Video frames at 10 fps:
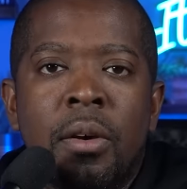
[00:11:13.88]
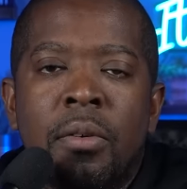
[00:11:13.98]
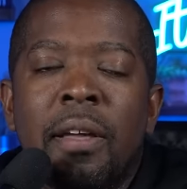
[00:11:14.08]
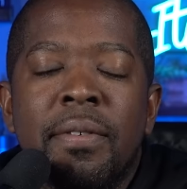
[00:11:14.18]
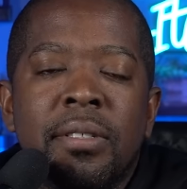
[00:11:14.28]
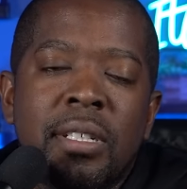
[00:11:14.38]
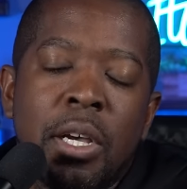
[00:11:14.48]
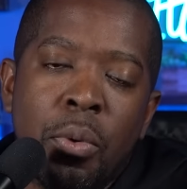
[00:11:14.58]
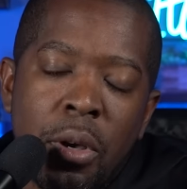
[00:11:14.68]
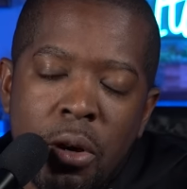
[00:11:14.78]
Ravens
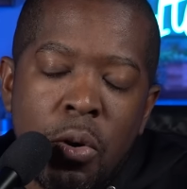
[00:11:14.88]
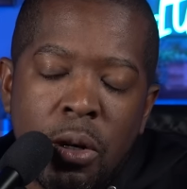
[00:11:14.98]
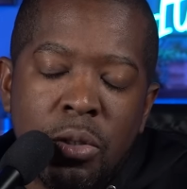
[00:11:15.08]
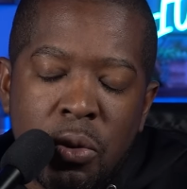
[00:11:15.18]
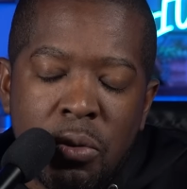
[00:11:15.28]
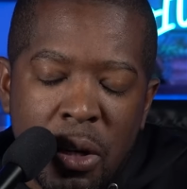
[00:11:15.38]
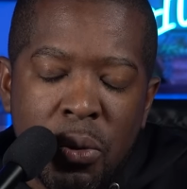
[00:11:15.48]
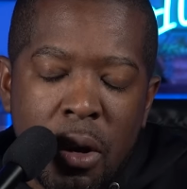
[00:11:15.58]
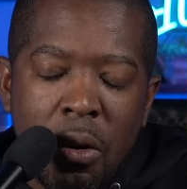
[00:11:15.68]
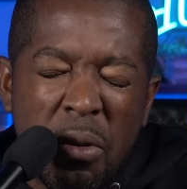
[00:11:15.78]
said, we are going to run
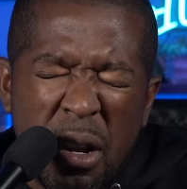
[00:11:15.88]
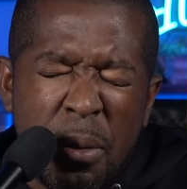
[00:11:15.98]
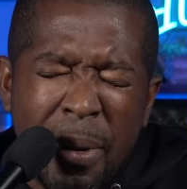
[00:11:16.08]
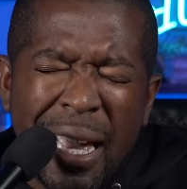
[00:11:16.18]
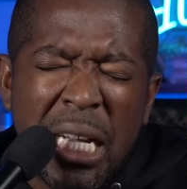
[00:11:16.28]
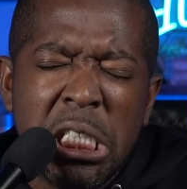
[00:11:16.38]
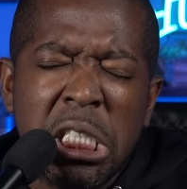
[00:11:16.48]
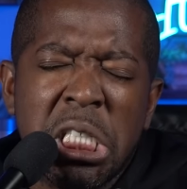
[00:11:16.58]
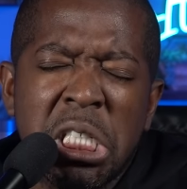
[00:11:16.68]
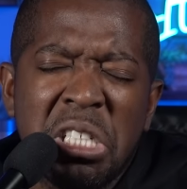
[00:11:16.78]
with our running
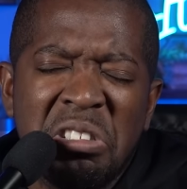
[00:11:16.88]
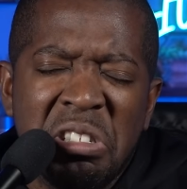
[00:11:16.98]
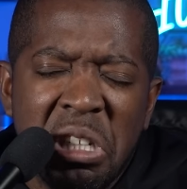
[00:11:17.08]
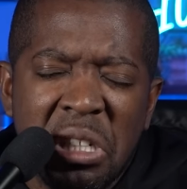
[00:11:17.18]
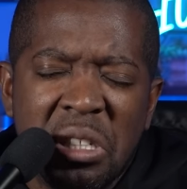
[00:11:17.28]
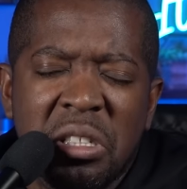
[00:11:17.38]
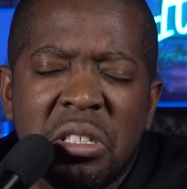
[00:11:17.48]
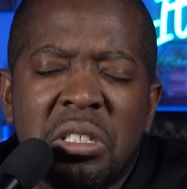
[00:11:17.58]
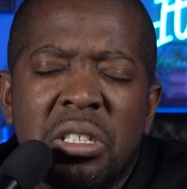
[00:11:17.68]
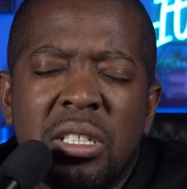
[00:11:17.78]
backs
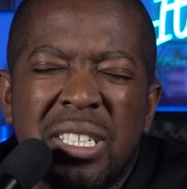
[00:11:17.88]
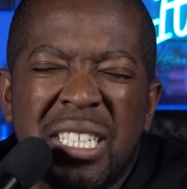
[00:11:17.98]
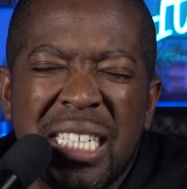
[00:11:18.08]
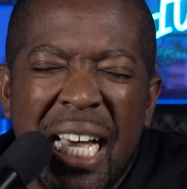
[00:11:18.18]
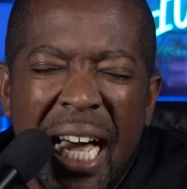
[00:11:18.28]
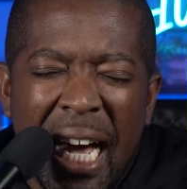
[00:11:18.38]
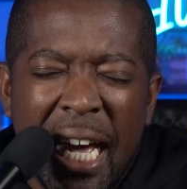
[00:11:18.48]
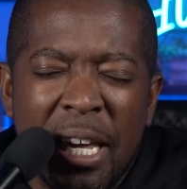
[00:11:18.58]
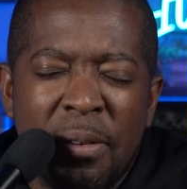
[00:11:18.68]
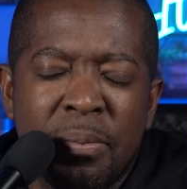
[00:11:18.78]
six
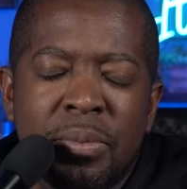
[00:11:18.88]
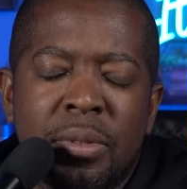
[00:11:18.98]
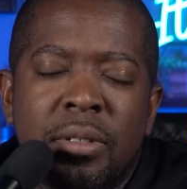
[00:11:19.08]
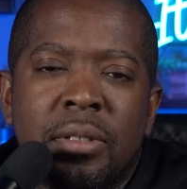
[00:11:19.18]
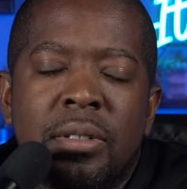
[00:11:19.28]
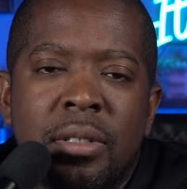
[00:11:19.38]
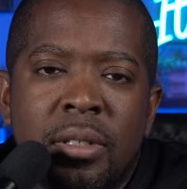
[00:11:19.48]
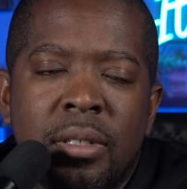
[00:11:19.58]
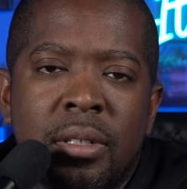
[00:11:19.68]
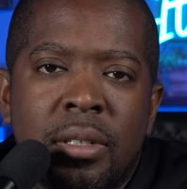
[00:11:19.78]
times.
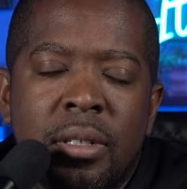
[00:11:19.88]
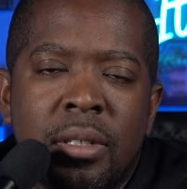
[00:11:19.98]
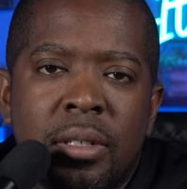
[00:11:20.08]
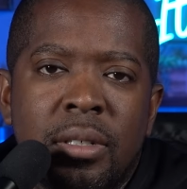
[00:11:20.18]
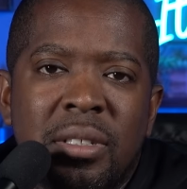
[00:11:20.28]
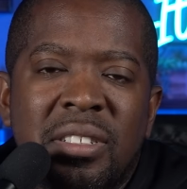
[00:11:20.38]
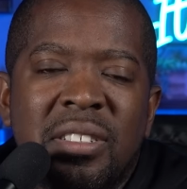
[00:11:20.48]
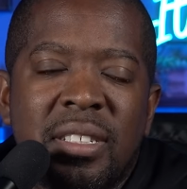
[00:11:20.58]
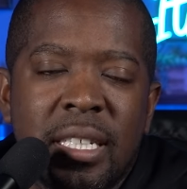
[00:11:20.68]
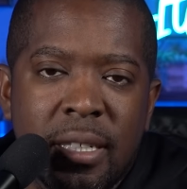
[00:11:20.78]

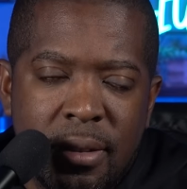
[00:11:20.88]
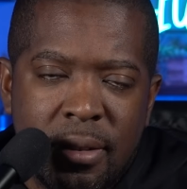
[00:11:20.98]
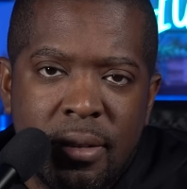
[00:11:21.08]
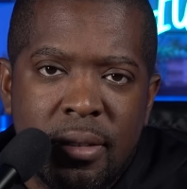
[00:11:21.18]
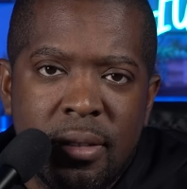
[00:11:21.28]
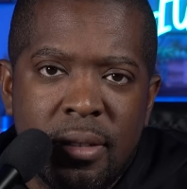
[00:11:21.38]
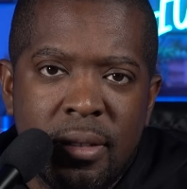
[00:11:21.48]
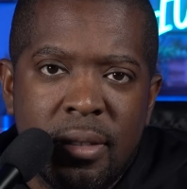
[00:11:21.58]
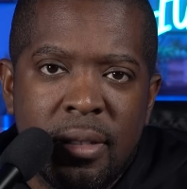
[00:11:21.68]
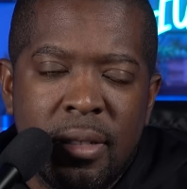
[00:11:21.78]
Six.
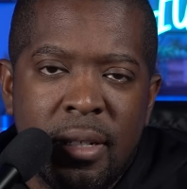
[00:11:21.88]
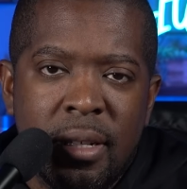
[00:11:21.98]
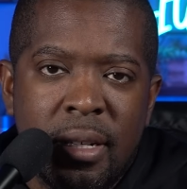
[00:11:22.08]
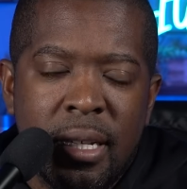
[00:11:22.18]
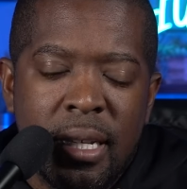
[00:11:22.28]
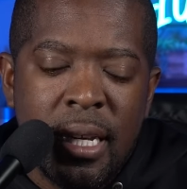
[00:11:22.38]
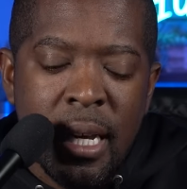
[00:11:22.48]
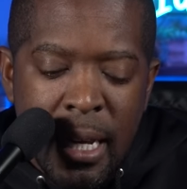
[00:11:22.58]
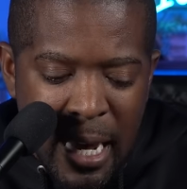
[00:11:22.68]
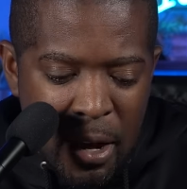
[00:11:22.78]

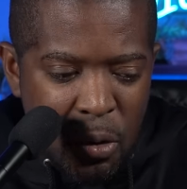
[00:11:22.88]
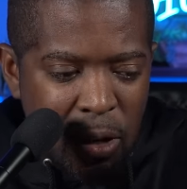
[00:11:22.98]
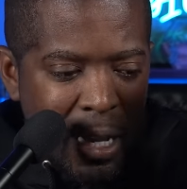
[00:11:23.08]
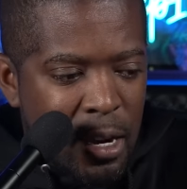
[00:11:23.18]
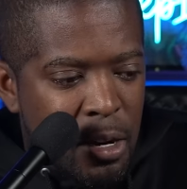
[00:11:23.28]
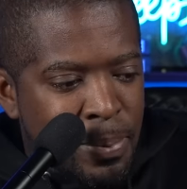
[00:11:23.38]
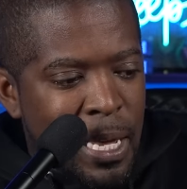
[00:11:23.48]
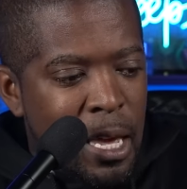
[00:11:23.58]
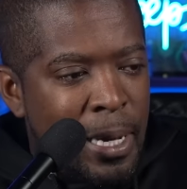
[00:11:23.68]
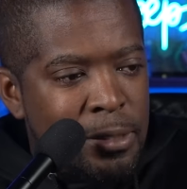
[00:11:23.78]
Now, I know a lot of the
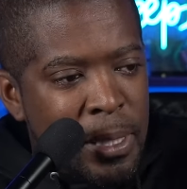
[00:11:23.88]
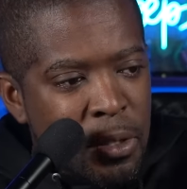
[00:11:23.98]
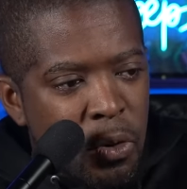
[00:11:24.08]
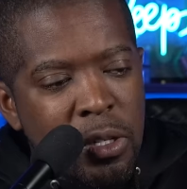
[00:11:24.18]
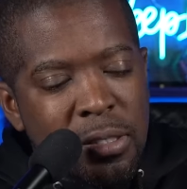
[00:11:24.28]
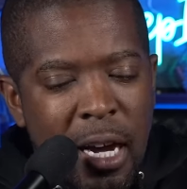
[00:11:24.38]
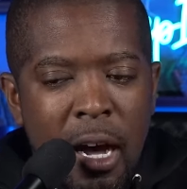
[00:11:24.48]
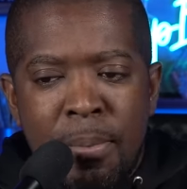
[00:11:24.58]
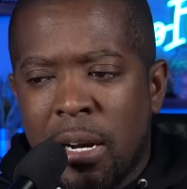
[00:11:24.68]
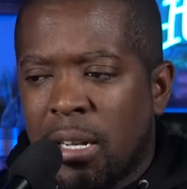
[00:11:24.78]
blame has been going to Todd Monken.